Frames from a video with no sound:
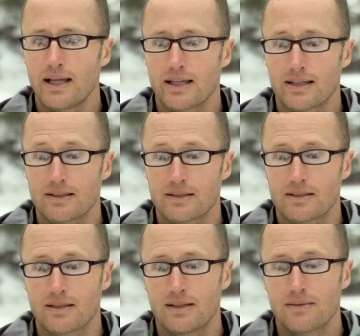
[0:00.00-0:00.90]

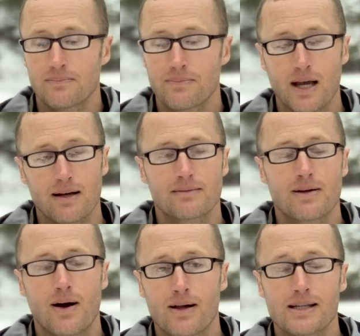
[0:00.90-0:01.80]
And yeah,
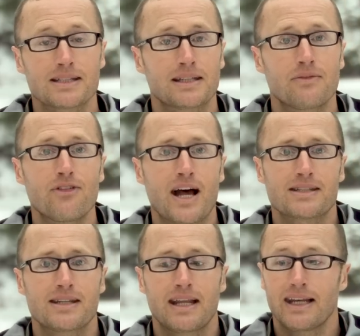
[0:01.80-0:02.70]
honestly
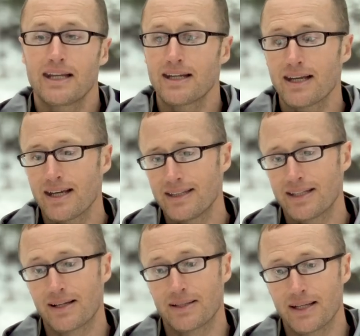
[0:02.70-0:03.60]
fascinating.
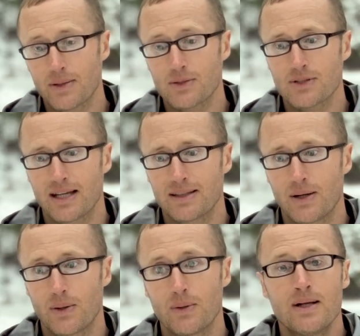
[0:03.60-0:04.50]
And then on the other side
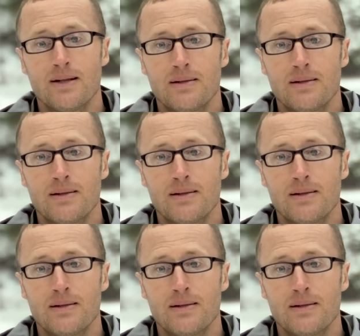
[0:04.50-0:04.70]
though,